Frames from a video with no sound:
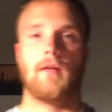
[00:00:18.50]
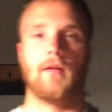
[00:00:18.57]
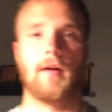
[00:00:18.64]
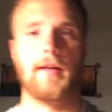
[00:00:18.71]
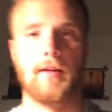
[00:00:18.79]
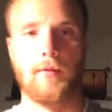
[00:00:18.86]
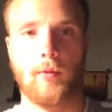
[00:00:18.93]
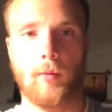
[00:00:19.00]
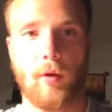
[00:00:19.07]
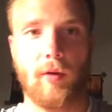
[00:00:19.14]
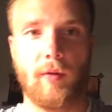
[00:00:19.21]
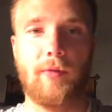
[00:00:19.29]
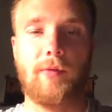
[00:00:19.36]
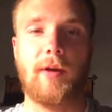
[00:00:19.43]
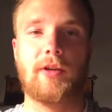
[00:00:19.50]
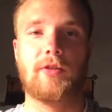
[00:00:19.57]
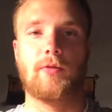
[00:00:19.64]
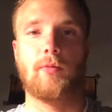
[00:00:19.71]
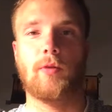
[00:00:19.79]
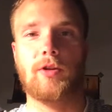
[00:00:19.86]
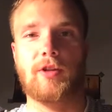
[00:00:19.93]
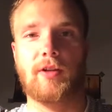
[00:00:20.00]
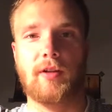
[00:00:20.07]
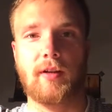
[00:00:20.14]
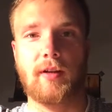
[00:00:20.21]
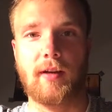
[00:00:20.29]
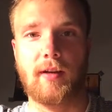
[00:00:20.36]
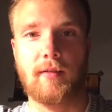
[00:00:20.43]
Hey everyone, thanks for watching
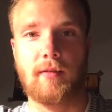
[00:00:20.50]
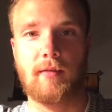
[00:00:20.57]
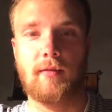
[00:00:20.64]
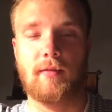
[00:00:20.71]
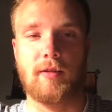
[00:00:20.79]
again.